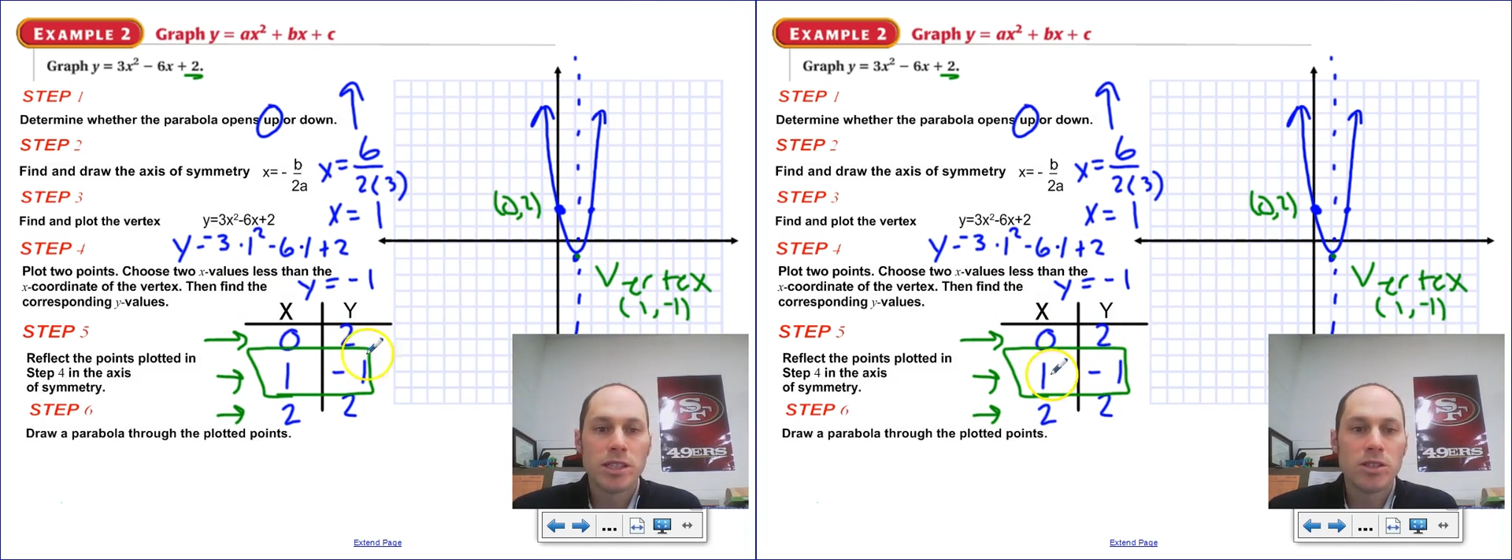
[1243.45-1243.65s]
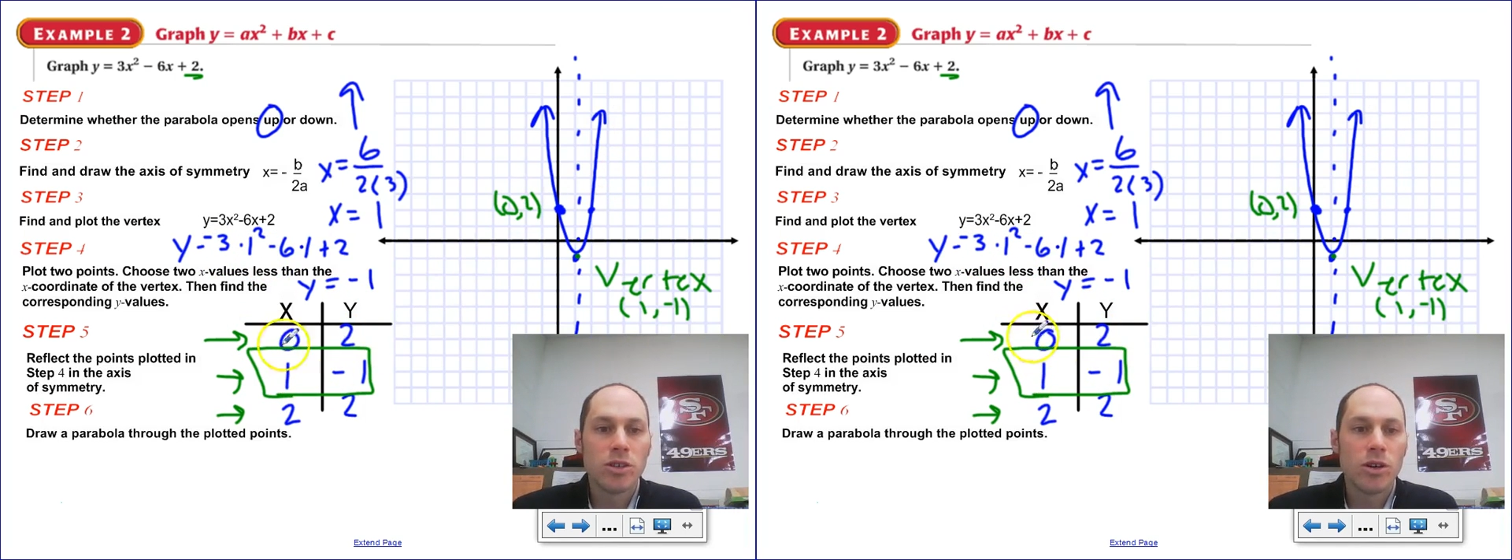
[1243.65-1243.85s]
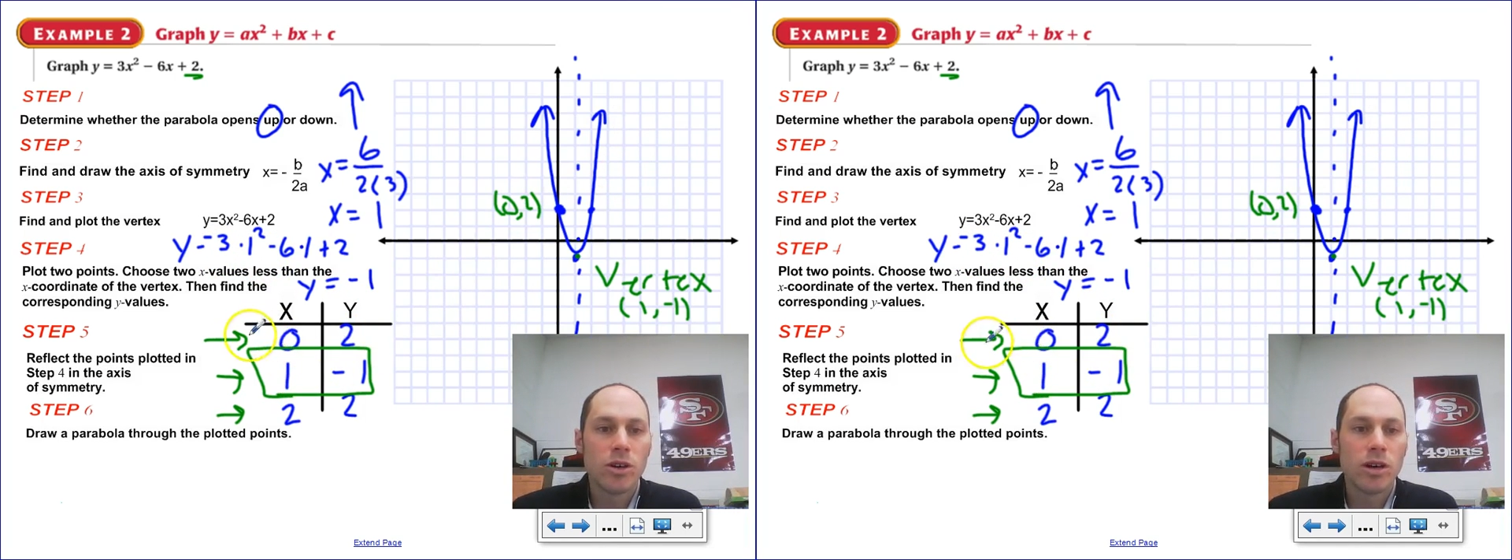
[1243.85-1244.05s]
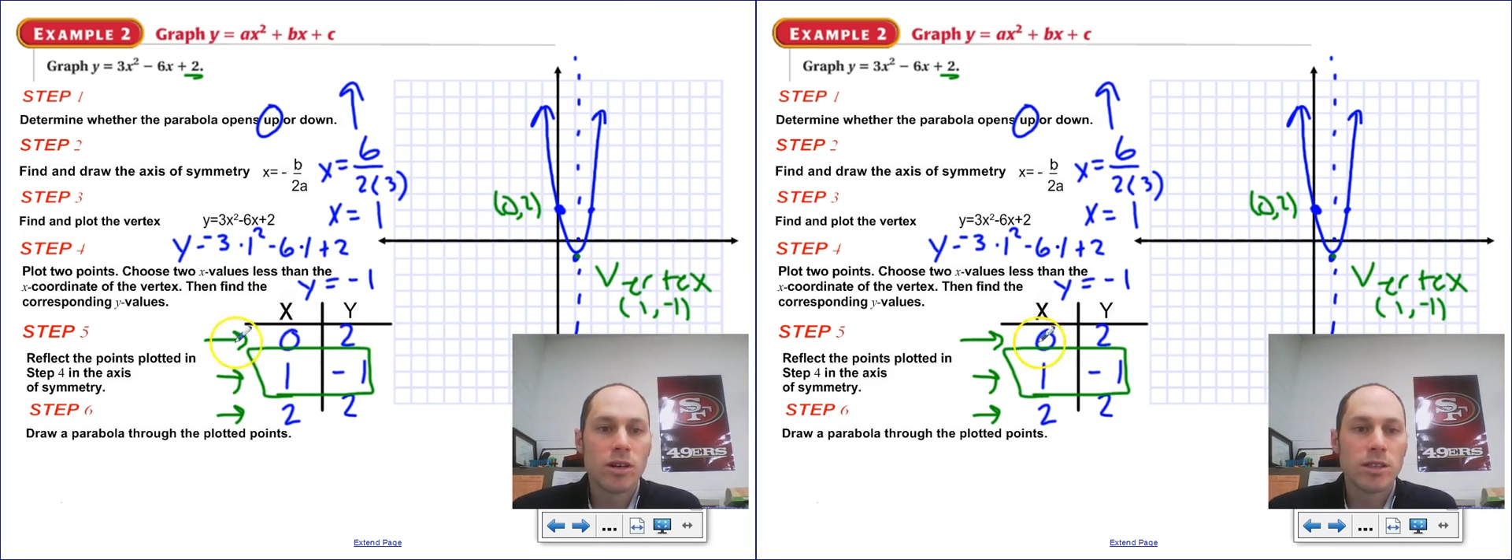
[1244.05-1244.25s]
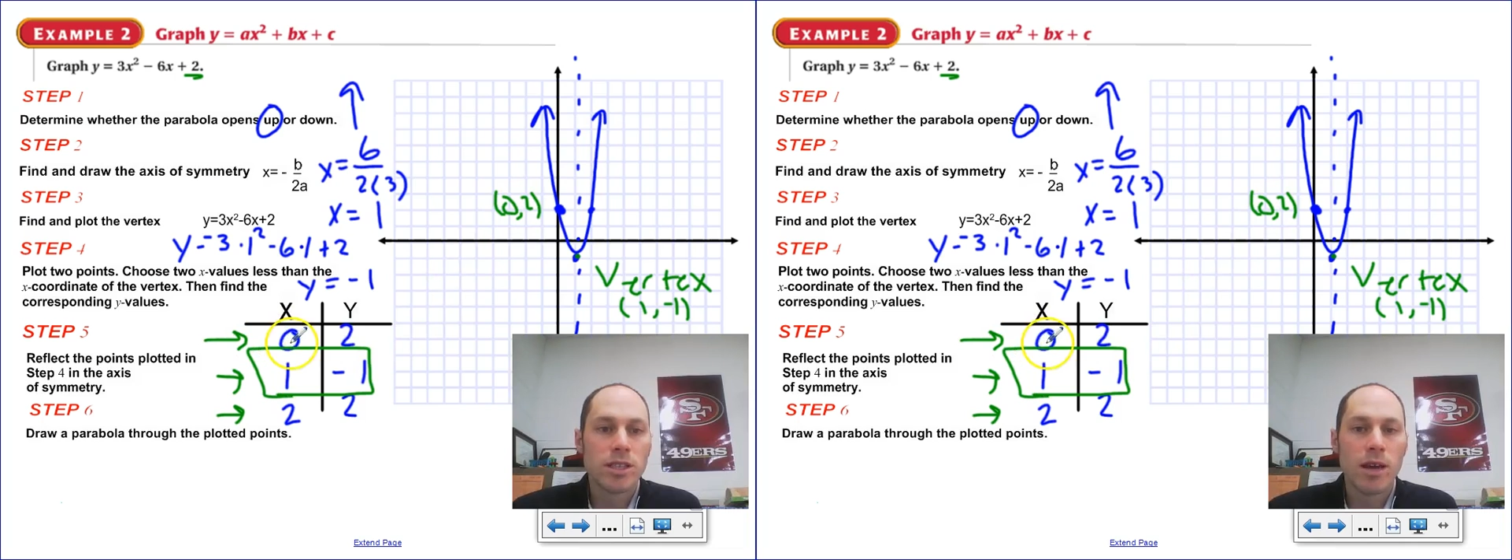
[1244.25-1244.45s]
into
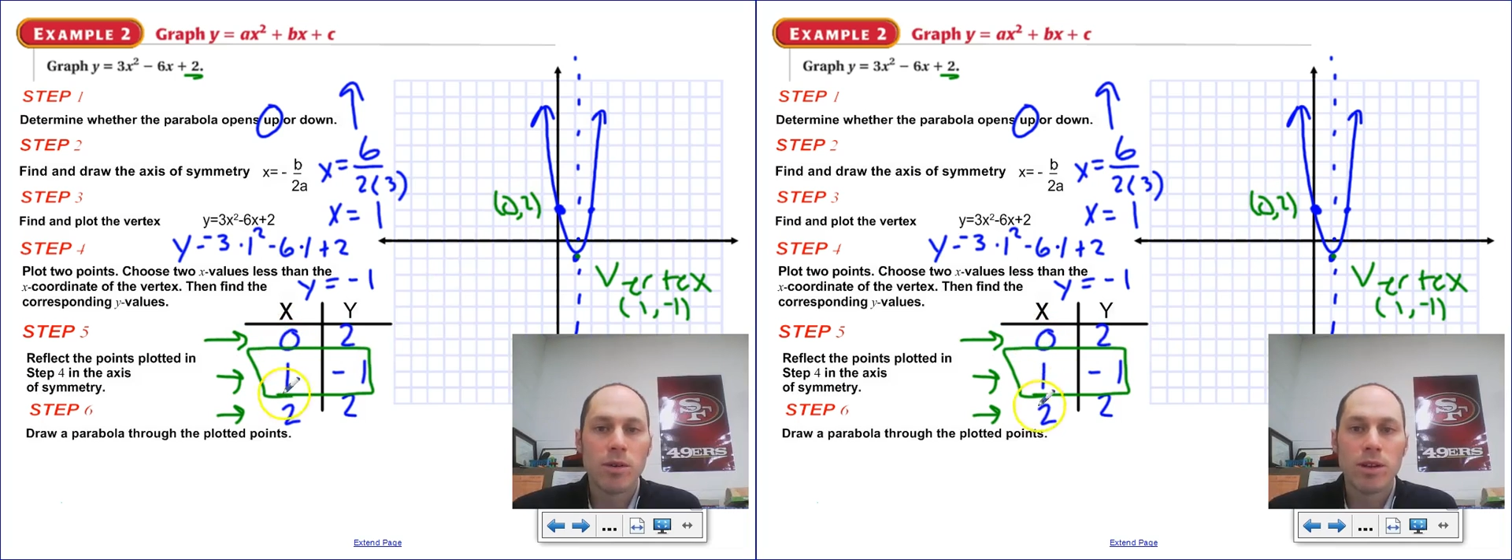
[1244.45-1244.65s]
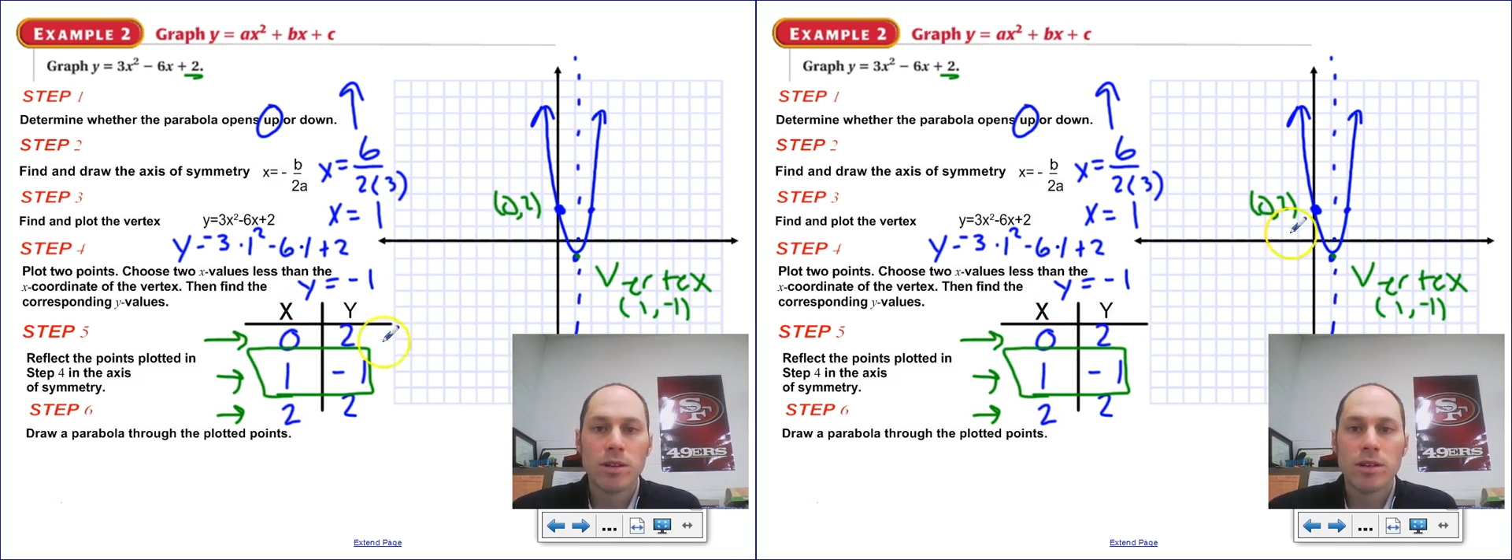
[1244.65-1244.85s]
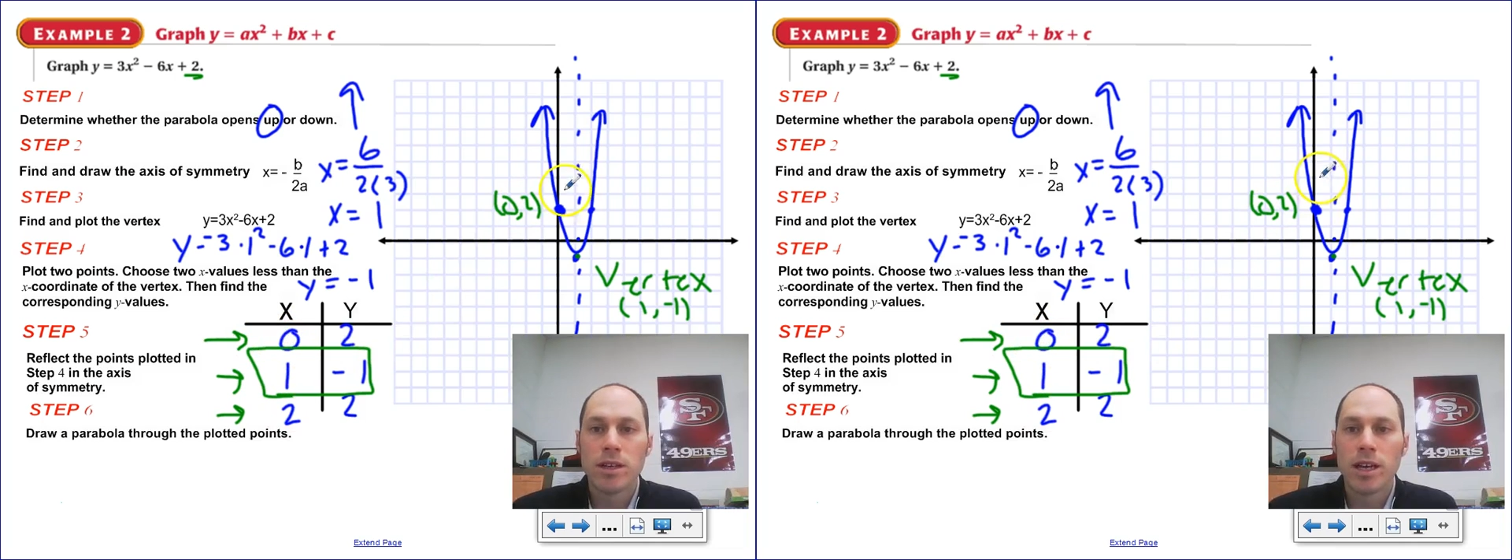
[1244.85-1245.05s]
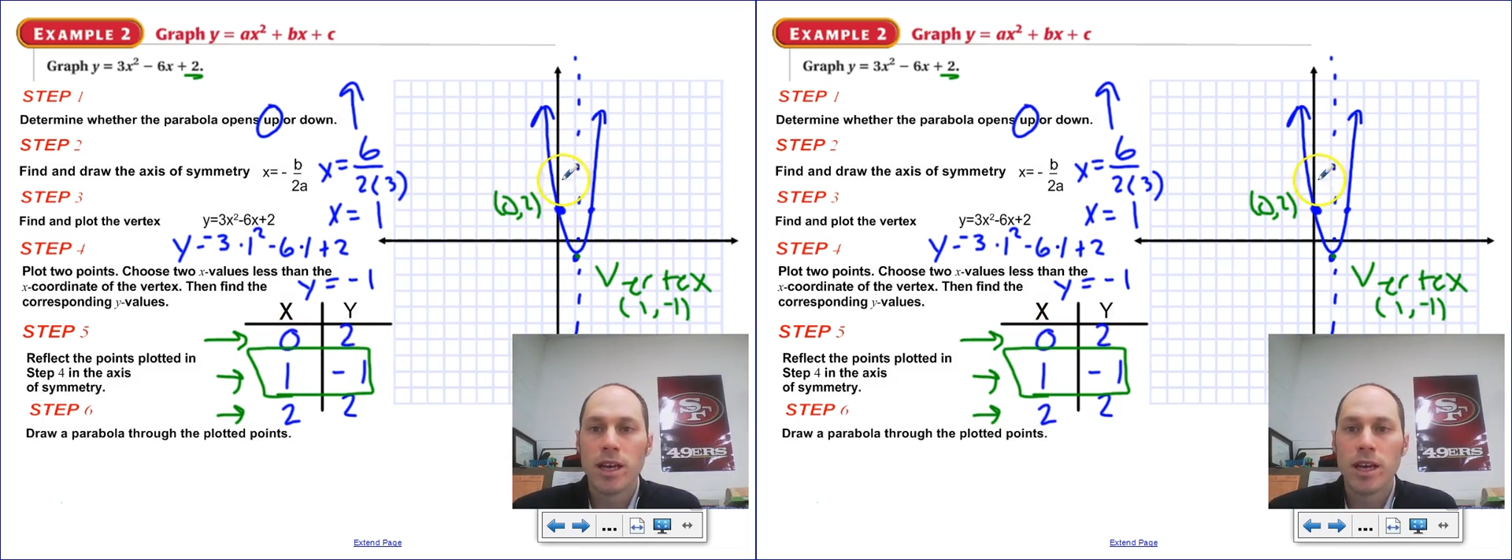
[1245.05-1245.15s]
your table